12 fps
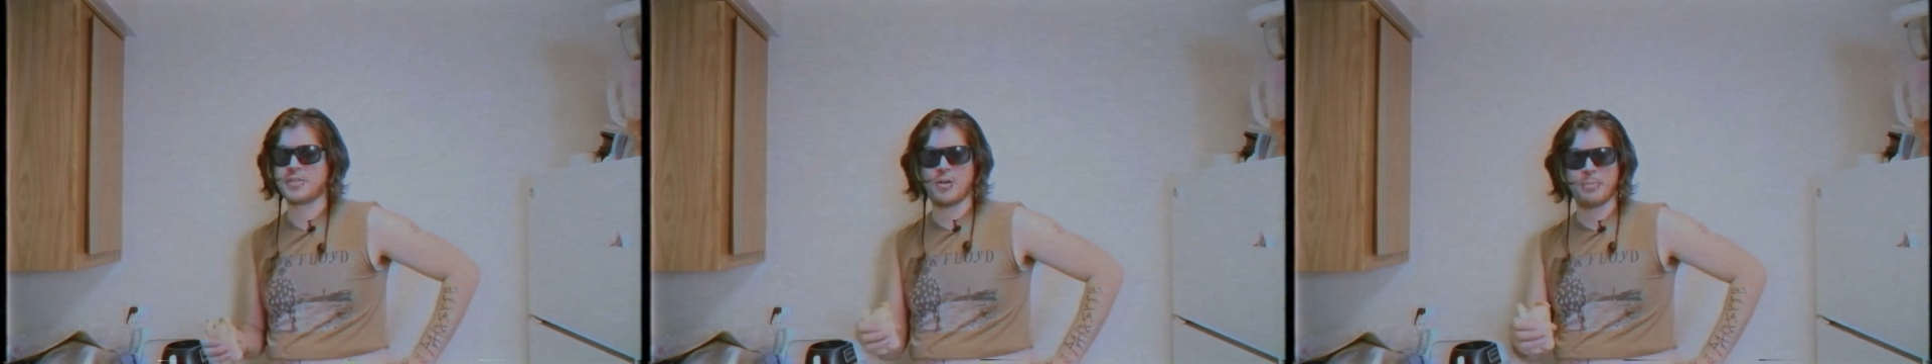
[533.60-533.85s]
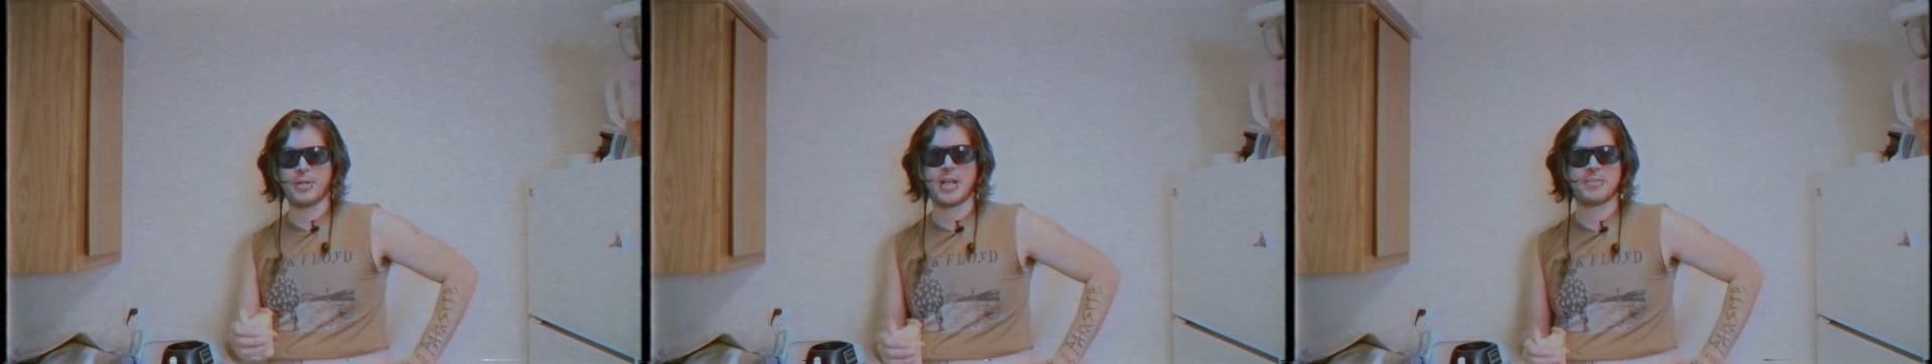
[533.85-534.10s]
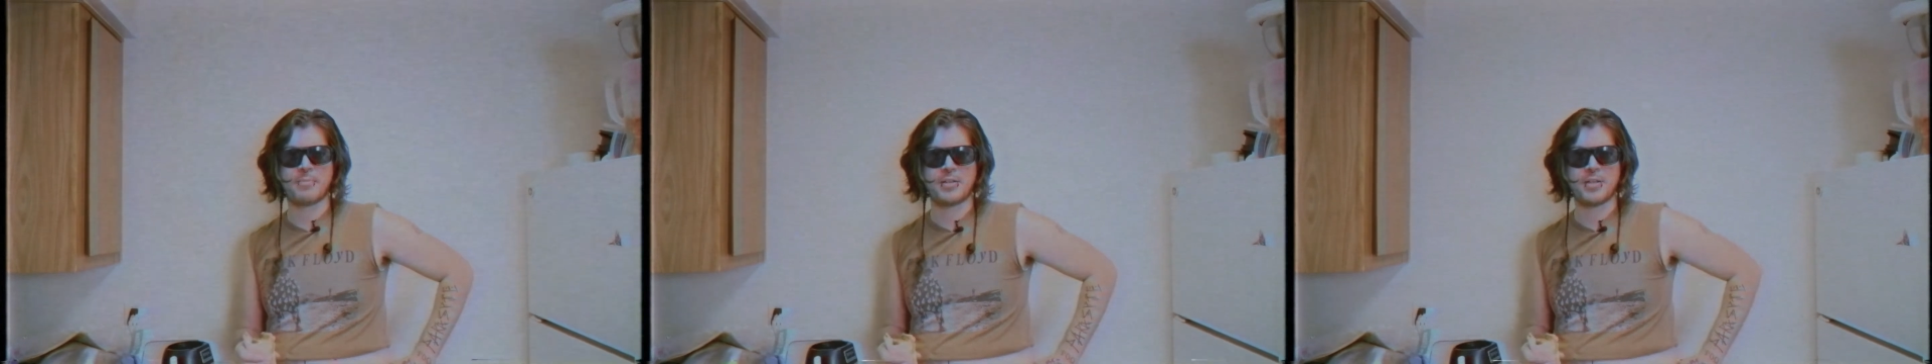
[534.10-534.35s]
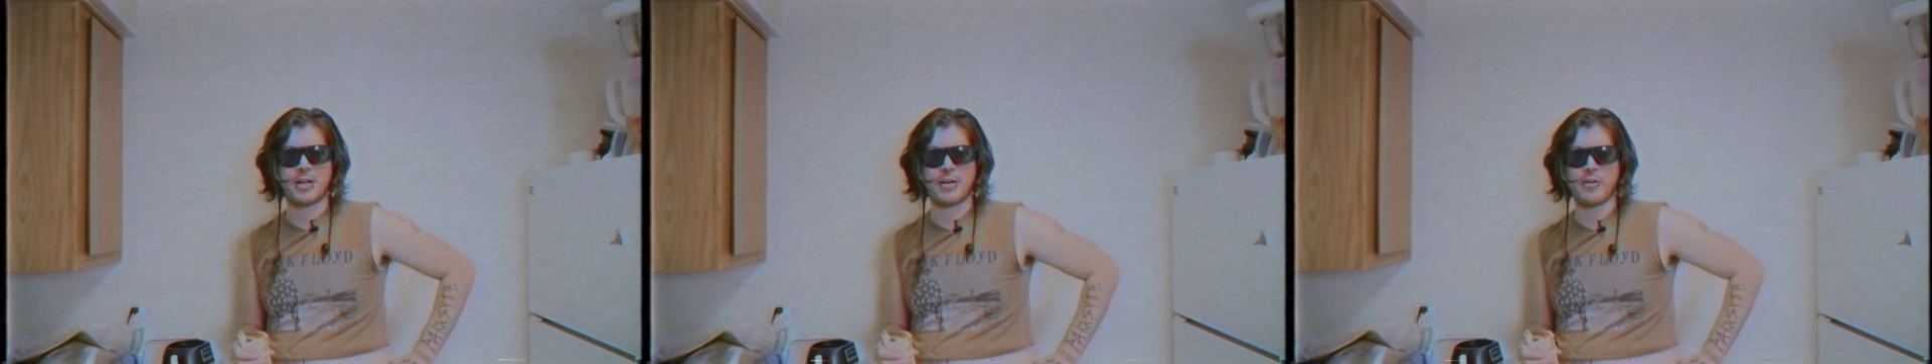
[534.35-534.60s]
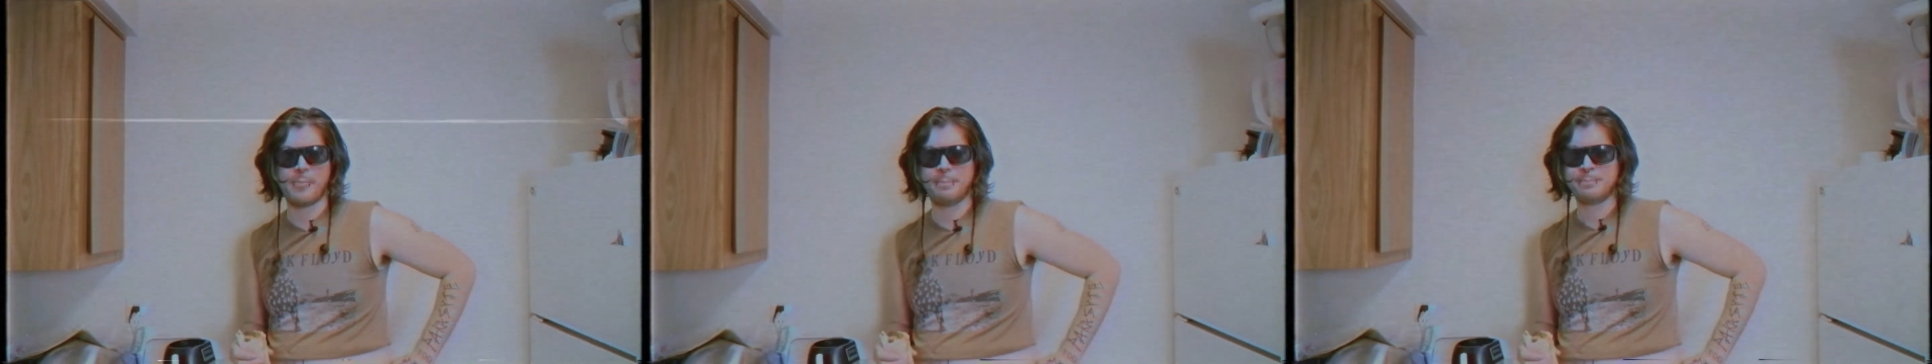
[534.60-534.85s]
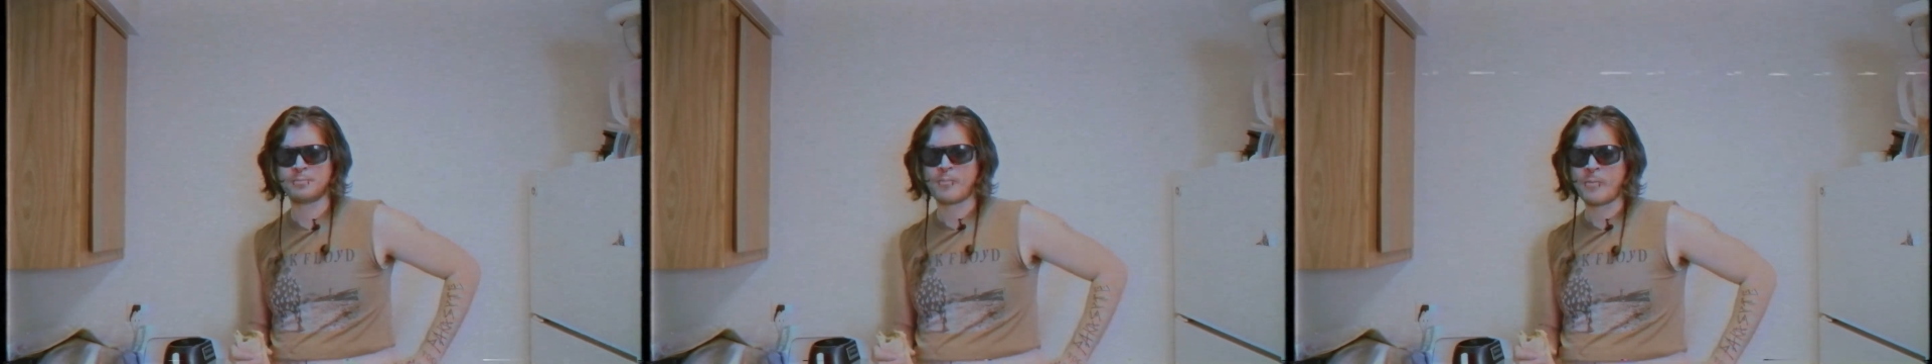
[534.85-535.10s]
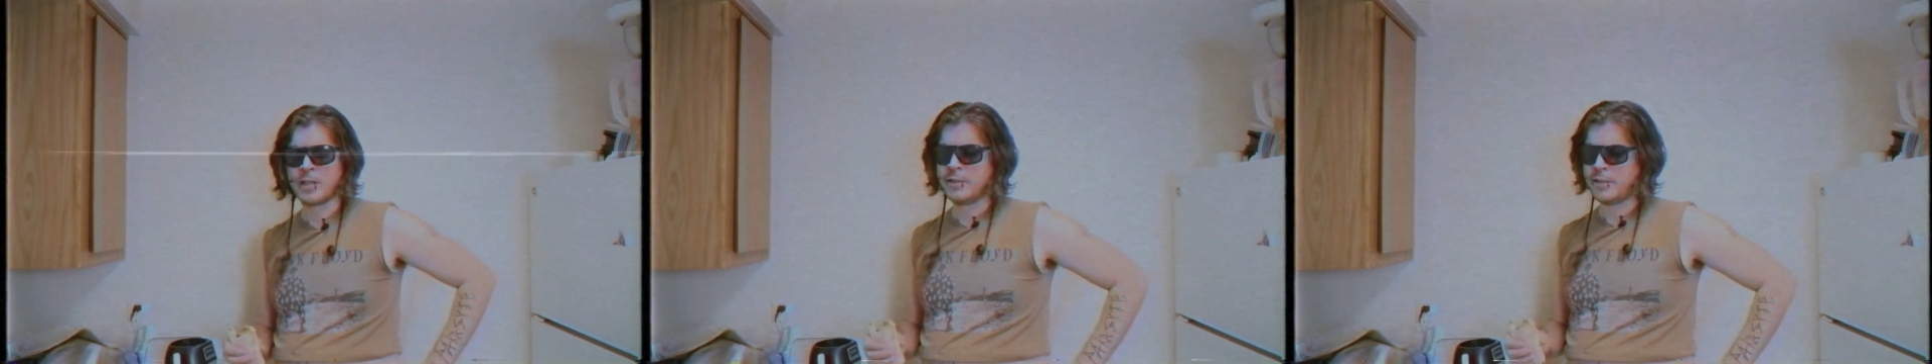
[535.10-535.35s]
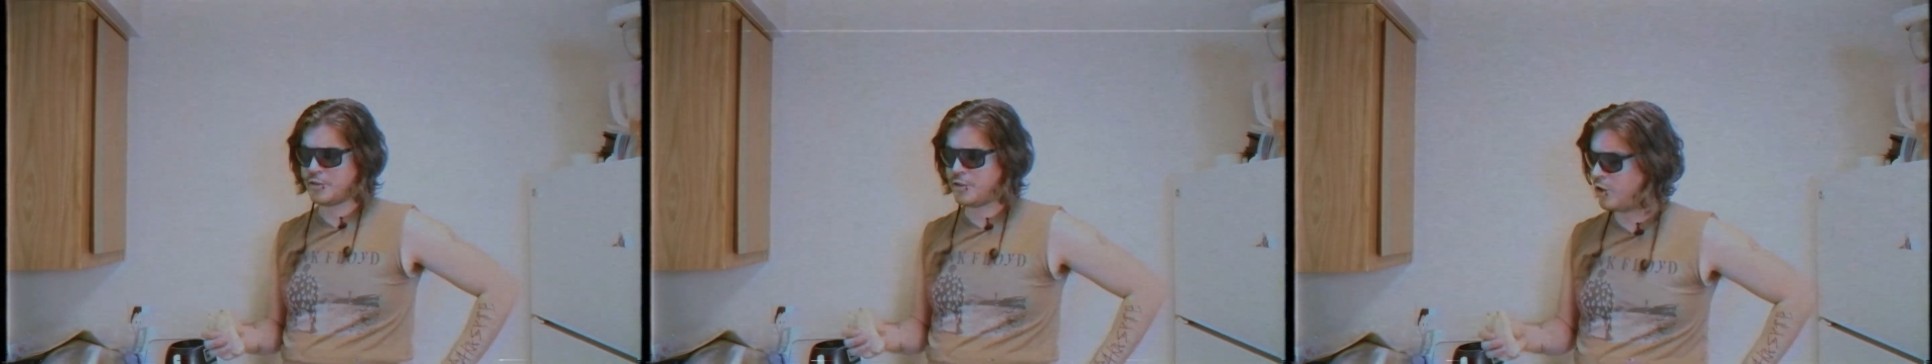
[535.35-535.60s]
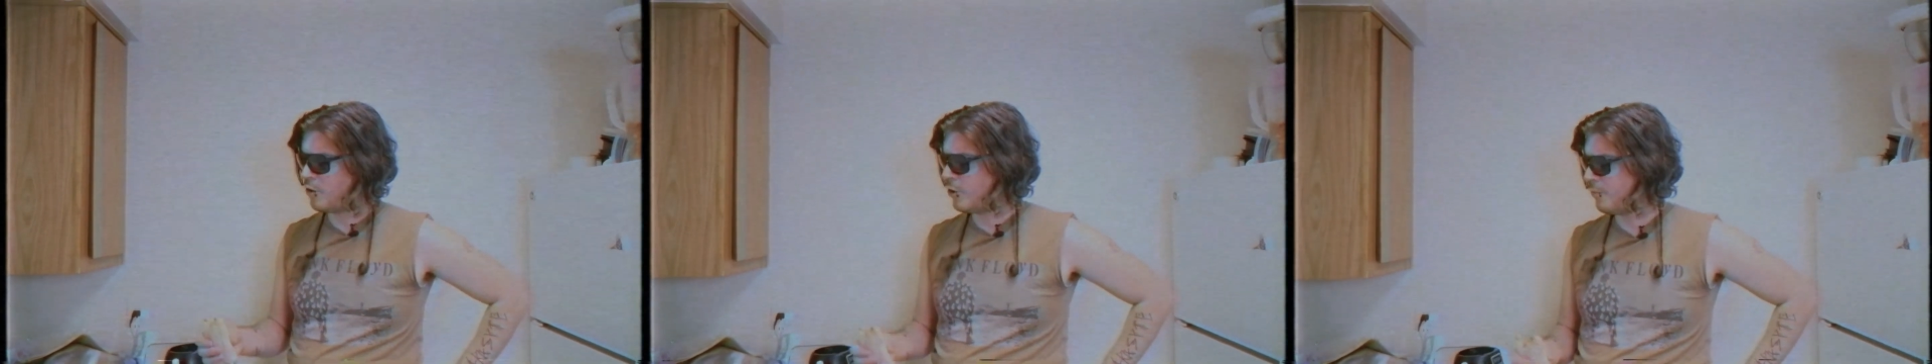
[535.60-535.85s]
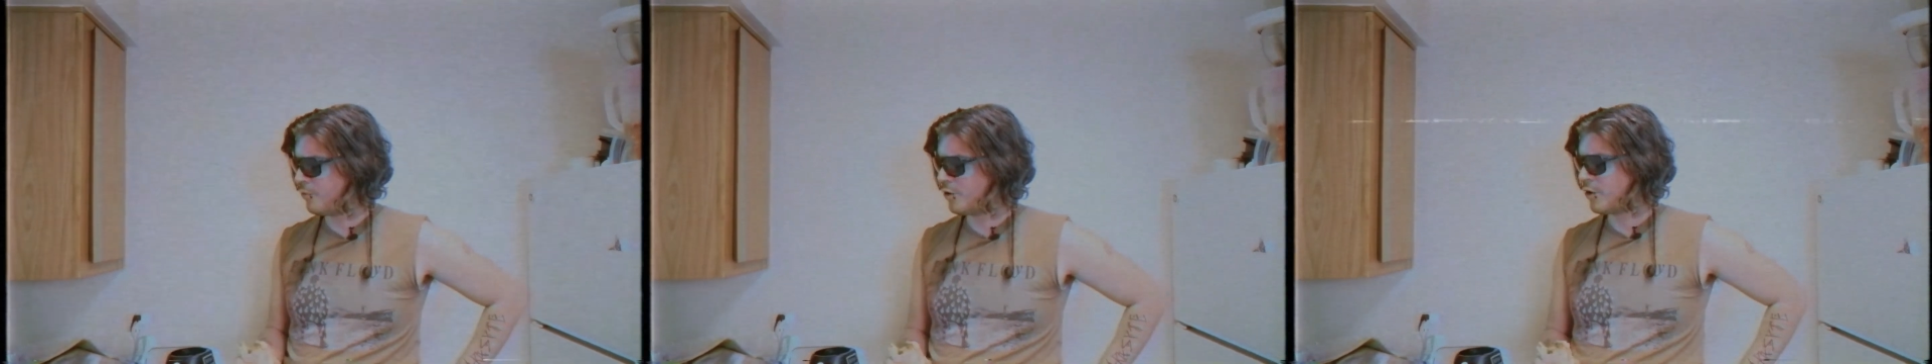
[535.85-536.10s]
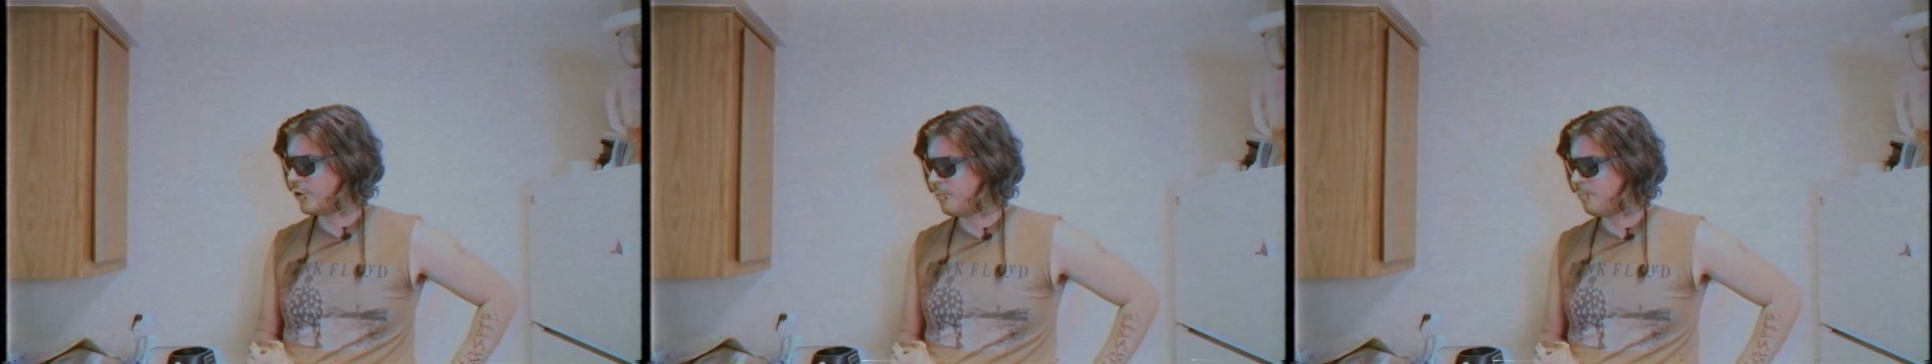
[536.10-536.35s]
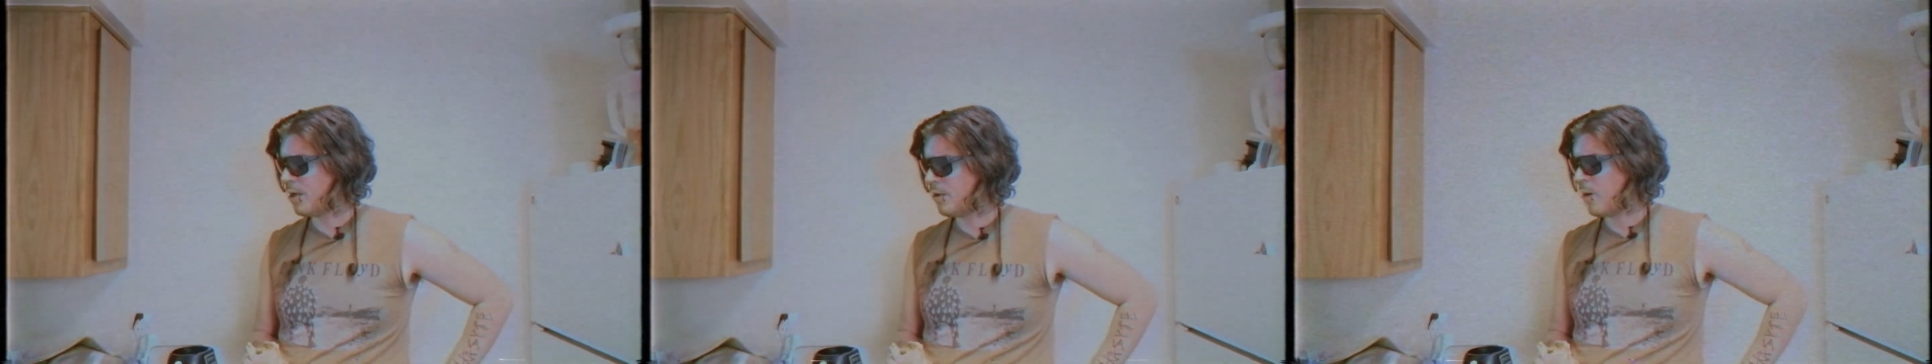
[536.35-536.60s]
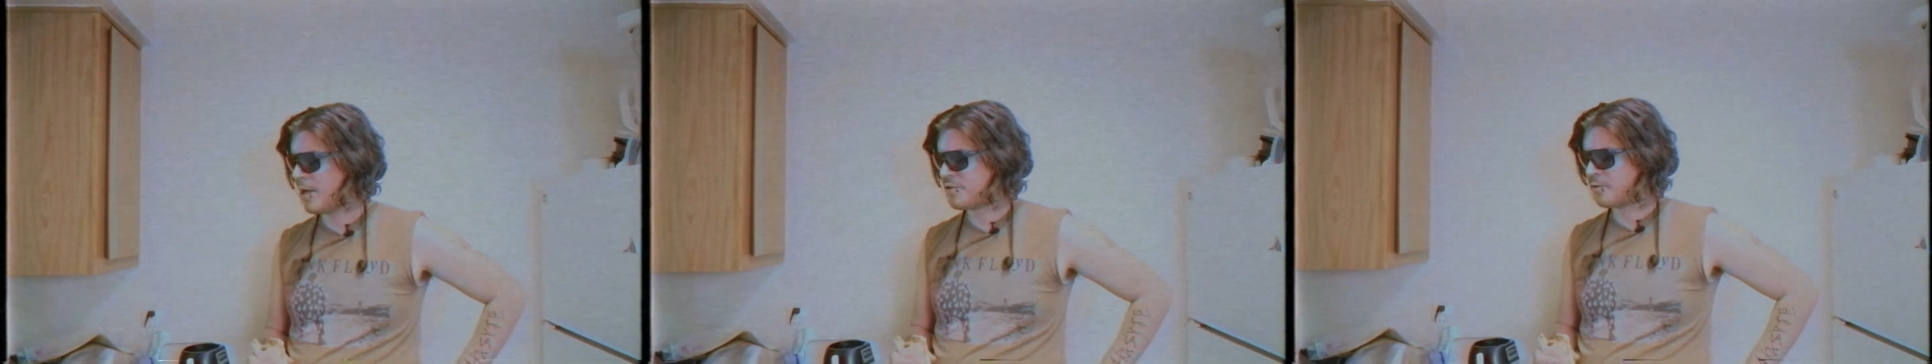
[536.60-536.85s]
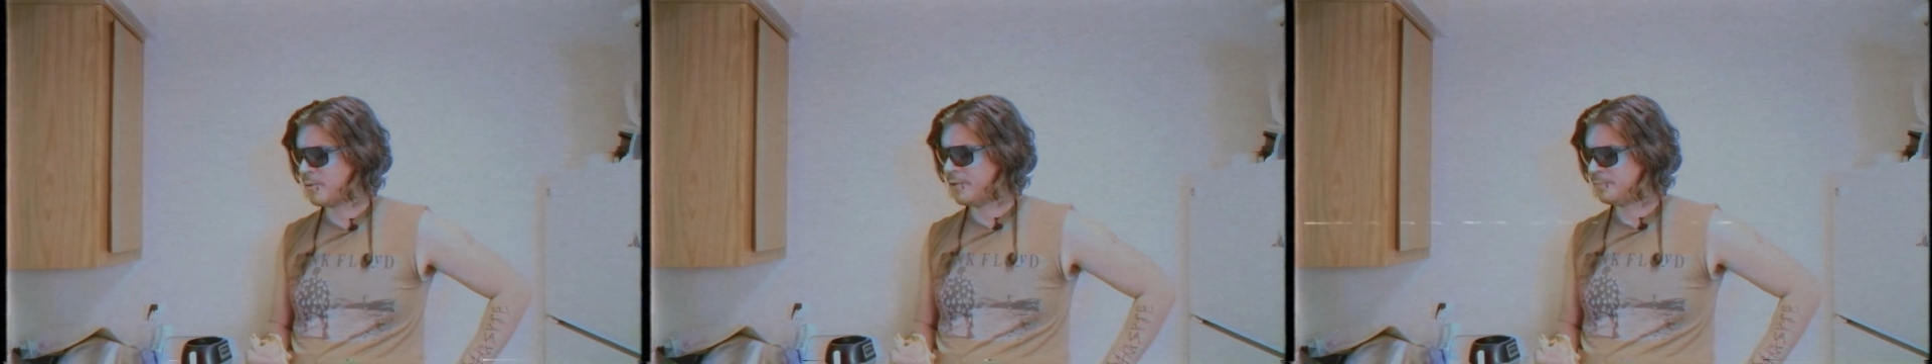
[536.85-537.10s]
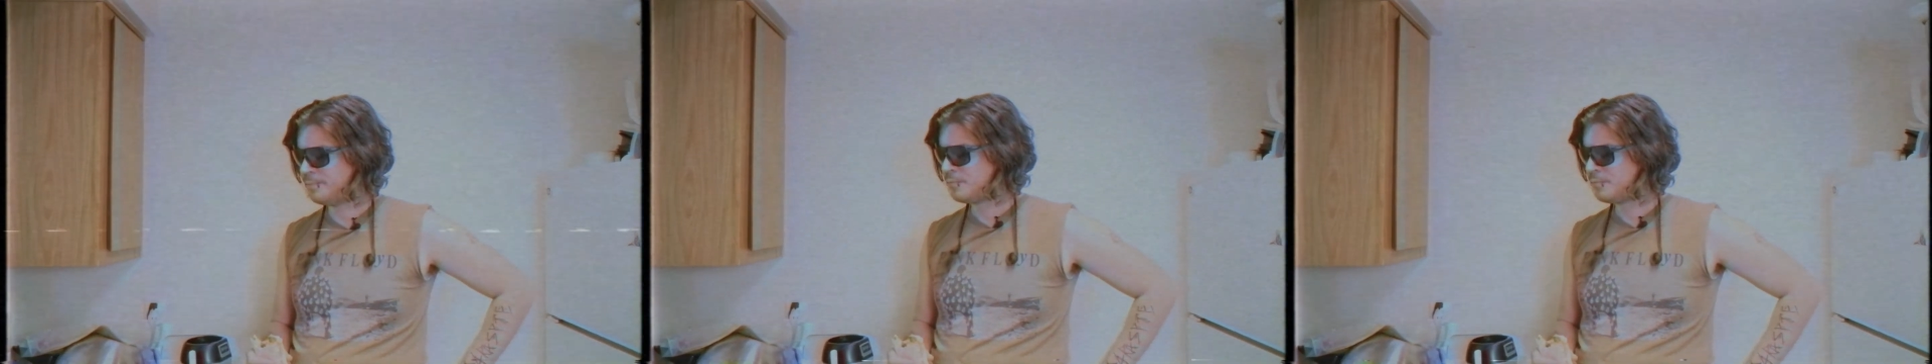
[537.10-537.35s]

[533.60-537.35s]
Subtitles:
I hope you guys make that at home. This could go good for a good Budweiser, but